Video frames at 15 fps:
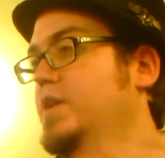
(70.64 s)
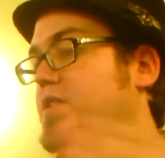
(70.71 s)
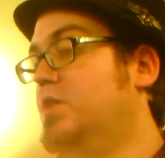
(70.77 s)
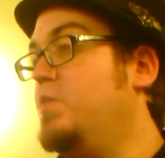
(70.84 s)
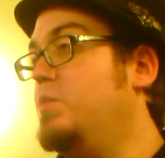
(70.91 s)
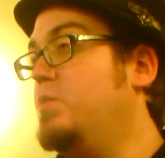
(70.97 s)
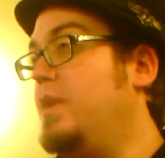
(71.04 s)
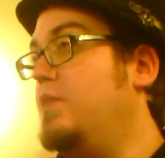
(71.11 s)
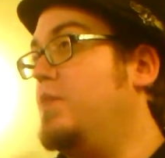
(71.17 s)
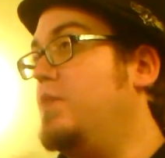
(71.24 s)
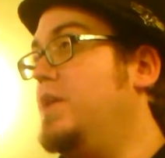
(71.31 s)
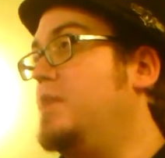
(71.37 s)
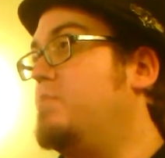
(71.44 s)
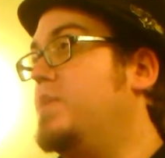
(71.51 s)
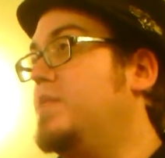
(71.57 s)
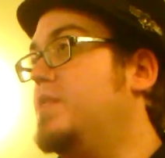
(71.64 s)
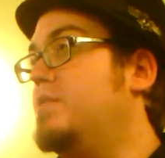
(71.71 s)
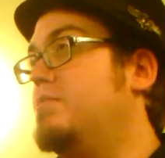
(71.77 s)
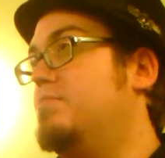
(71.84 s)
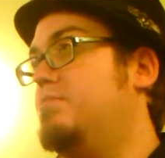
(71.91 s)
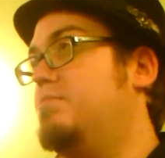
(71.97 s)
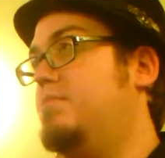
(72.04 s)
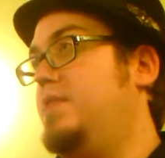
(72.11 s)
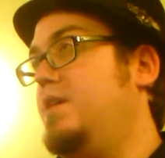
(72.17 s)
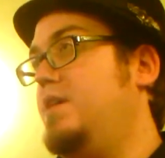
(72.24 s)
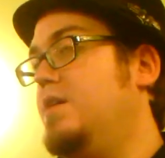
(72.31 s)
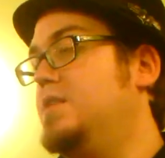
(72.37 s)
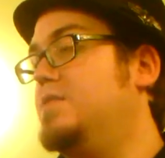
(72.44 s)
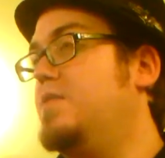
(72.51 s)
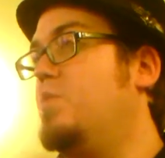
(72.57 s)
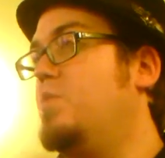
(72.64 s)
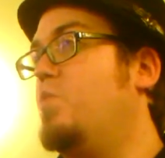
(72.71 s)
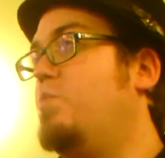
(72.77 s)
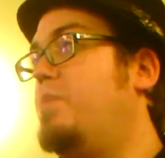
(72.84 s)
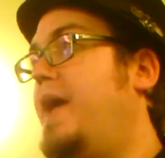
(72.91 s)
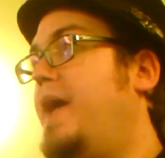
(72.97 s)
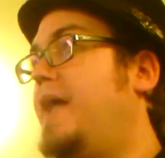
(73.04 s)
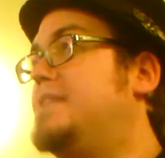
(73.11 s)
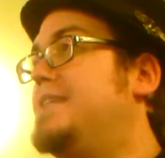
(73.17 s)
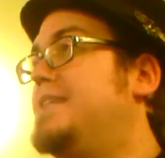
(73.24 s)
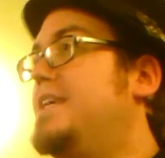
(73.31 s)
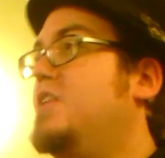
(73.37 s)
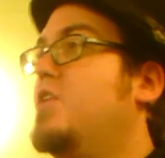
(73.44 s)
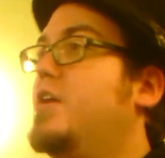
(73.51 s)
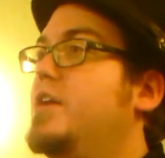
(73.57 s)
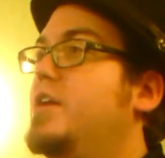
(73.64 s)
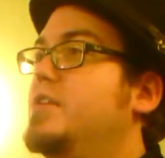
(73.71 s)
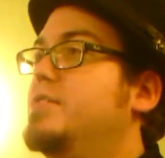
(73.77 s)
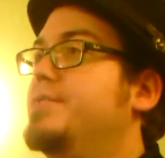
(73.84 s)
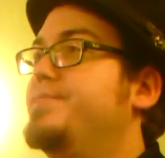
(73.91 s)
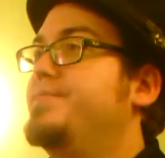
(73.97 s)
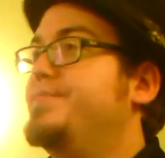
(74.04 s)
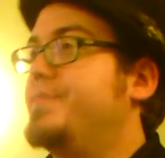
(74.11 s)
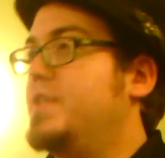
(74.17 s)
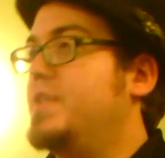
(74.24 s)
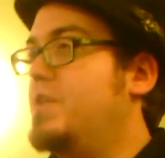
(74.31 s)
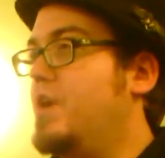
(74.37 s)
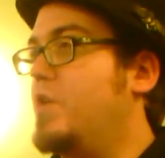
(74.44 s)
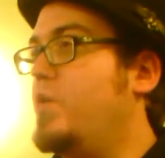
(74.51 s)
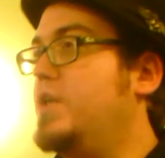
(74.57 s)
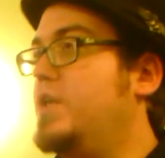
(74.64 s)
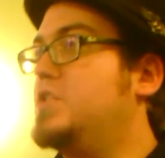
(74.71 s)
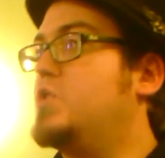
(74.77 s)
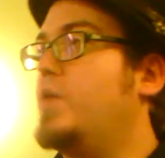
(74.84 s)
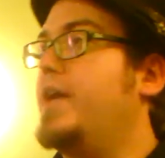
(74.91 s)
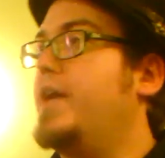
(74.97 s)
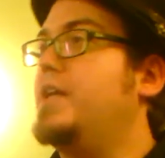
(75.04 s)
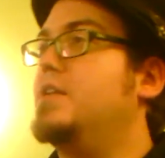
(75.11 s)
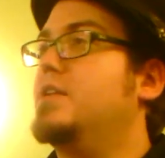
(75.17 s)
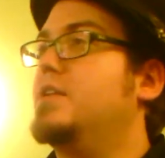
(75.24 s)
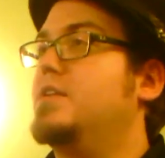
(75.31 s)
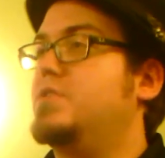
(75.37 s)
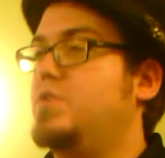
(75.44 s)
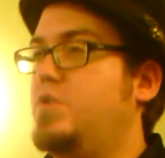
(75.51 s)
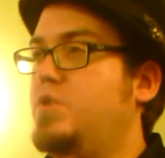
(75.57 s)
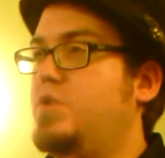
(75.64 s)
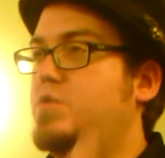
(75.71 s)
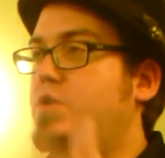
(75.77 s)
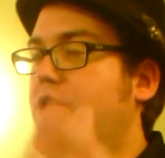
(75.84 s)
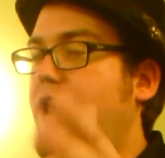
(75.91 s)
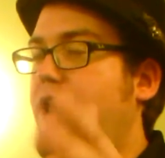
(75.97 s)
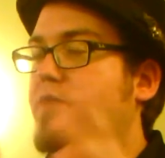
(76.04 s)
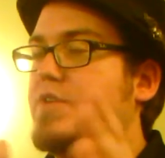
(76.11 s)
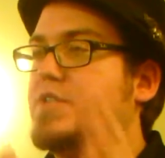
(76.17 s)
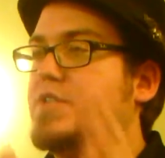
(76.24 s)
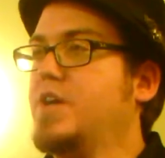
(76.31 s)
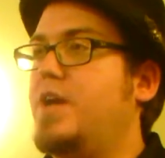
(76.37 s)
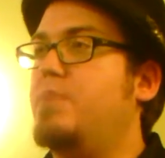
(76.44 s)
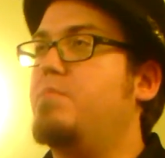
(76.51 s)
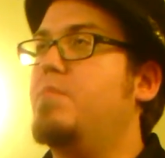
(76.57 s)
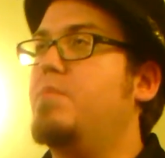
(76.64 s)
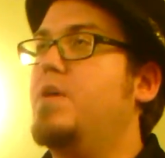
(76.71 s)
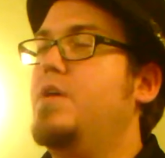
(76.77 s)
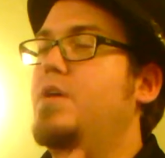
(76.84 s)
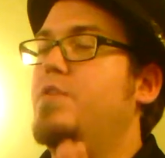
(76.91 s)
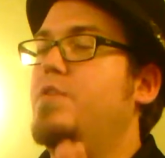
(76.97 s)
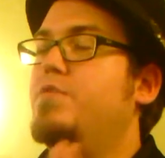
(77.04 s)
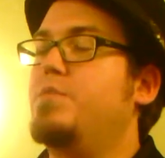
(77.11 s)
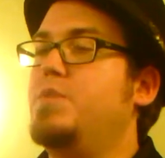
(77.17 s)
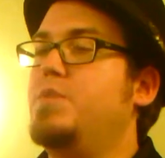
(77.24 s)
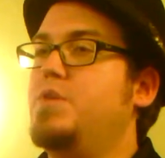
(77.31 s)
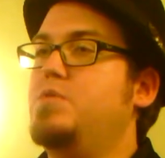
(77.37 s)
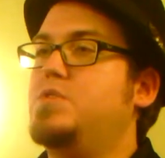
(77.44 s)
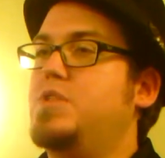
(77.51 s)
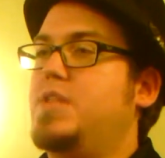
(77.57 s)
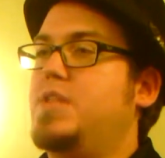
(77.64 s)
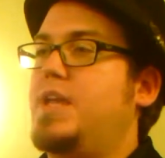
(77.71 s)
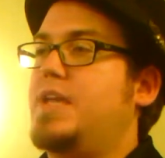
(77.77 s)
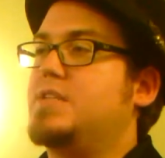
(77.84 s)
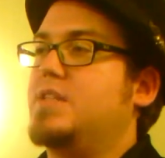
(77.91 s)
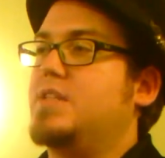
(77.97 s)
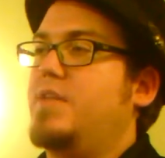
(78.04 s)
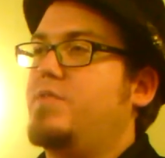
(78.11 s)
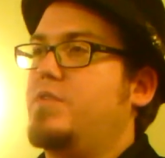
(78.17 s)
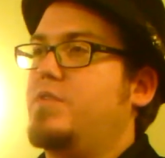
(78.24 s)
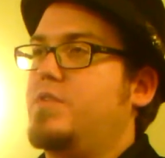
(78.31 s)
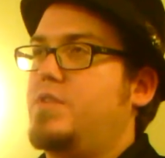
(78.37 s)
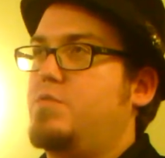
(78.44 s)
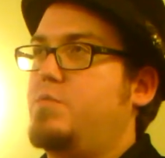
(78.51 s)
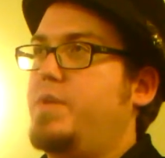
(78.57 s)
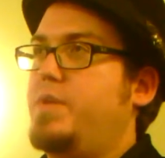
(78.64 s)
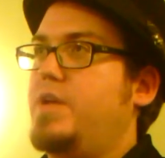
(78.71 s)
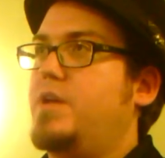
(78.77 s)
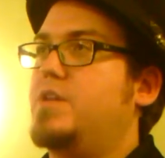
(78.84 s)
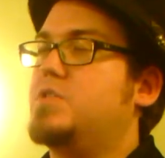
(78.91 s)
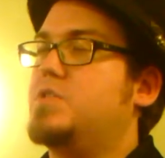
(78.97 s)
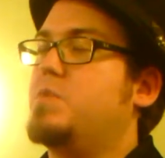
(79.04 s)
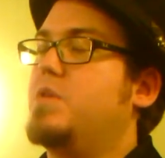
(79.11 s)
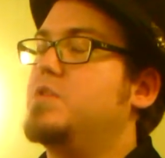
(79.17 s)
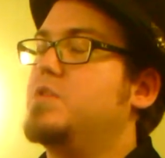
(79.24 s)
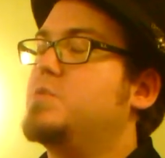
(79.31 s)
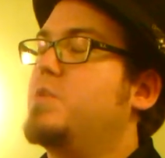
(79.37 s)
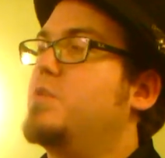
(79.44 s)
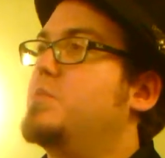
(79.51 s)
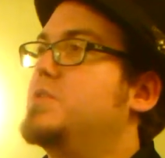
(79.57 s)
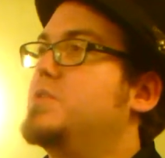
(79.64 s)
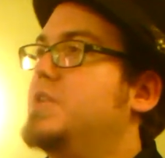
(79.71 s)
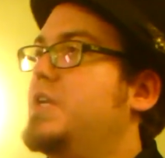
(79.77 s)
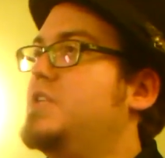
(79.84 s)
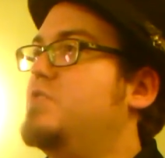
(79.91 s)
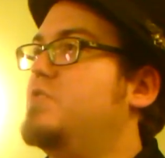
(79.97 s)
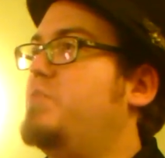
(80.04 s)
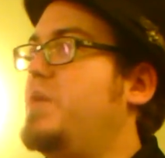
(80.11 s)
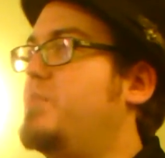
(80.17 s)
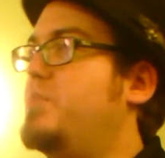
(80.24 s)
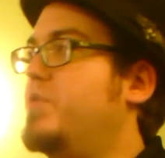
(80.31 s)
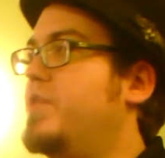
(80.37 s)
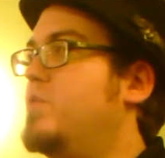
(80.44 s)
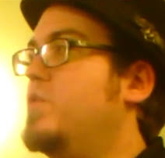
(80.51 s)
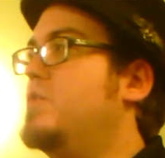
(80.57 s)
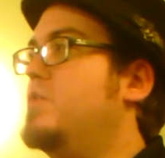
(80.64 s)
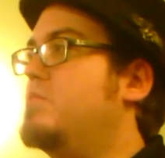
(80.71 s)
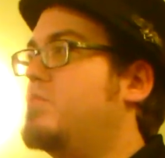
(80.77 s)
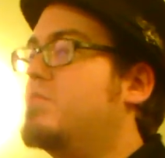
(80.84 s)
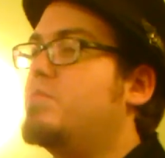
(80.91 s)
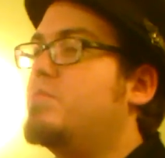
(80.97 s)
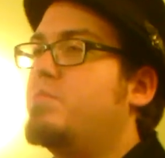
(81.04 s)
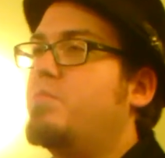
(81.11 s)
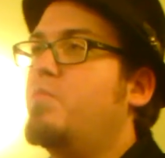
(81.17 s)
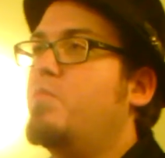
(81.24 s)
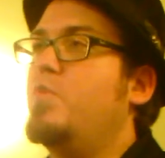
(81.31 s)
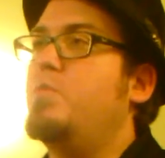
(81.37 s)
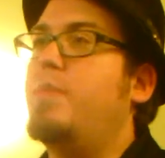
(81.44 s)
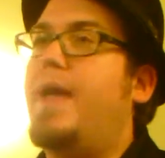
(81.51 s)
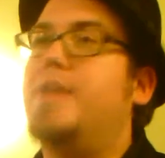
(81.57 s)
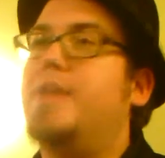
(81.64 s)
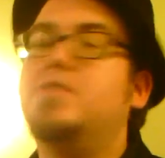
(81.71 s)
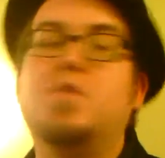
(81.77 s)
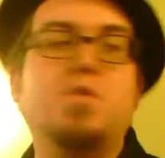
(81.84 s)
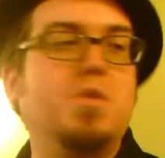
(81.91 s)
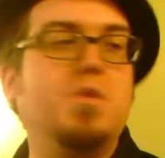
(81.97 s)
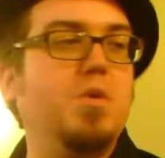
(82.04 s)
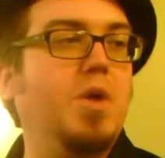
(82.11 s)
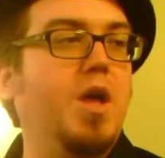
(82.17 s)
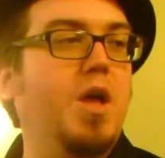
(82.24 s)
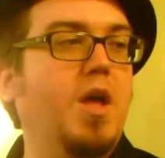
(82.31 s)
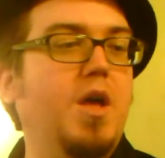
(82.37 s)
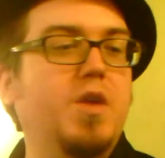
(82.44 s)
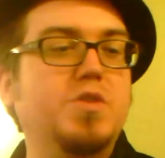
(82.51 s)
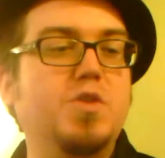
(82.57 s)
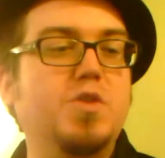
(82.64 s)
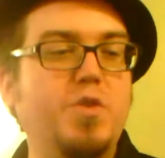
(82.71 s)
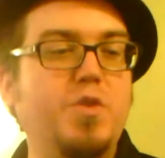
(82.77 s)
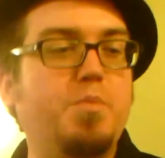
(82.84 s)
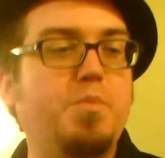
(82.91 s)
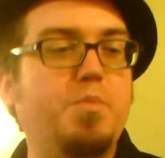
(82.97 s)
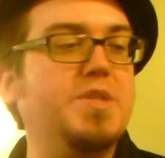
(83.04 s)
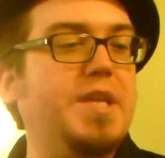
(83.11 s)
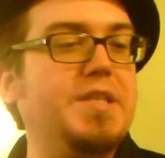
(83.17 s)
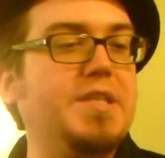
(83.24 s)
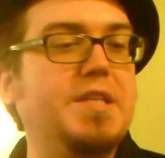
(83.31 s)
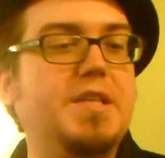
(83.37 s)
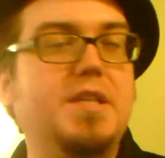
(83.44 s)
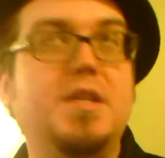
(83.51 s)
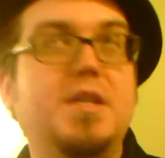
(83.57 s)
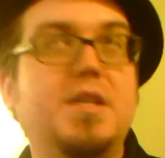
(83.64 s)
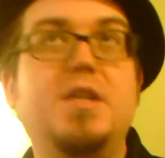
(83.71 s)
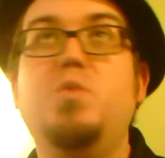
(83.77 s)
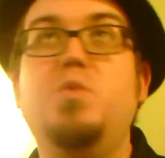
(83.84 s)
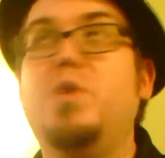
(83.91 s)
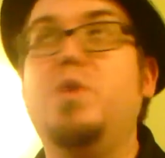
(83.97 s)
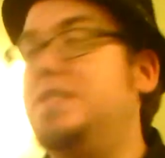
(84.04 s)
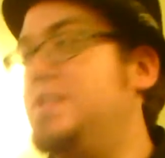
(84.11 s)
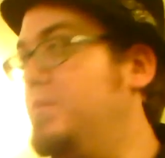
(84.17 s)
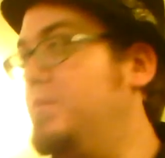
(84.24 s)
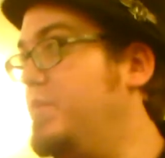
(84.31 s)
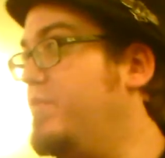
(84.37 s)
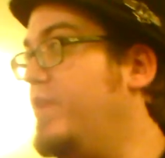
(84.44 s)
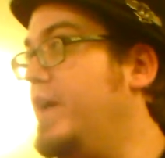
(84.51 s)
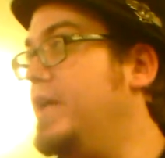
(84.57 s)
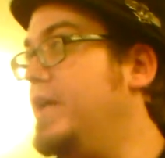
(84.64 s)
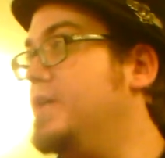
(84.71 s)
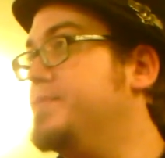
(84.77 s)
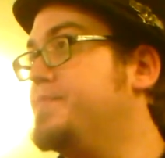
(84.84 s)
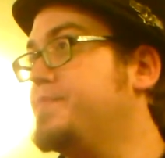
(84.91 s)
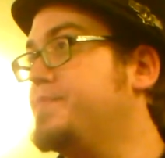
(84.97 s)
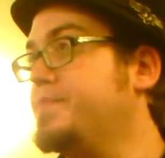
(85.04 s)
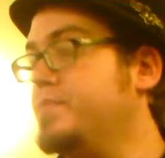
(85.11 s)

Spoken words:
someone may read it, but the odds of them passing it on, not quite as great. So every time from you to the next level, there would be a smaller percentage of people that would pass it through. So if you present it, you want to simplify it